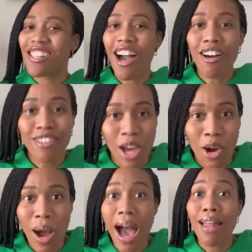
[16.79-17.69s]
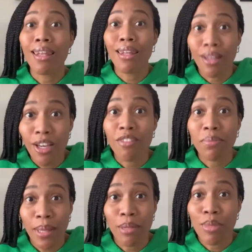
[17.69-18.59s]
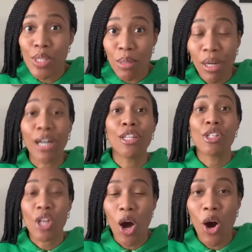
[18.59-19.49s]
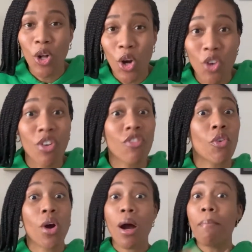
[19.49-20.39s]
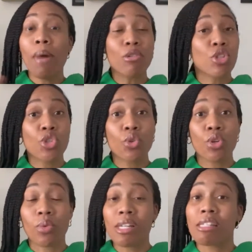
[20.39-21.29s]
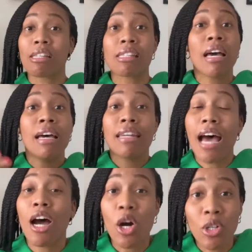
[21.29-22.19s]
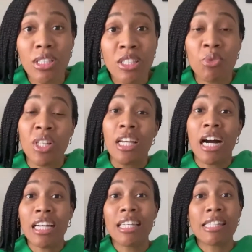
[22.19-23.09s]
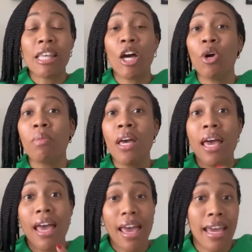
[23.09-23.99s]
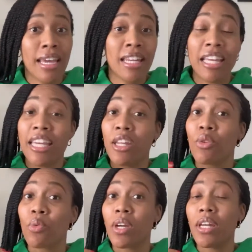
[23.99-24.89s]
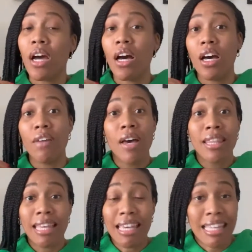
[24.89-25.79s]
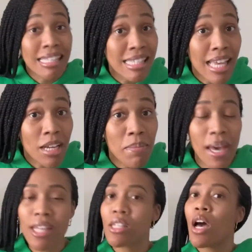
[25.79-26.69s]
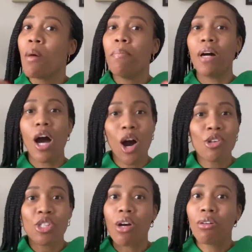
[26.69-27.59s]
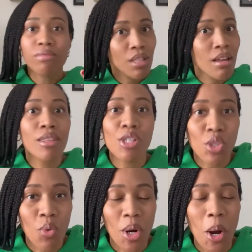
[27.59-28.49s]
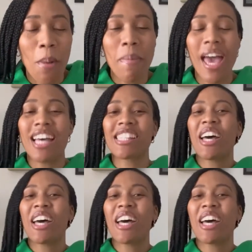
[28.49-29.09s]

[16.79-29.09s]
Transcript: Y'all know I love planting me some onions all over for a multitude of reasons. Not only will the onions help aid in getting rid of the insect pests, but also the squirrel pest.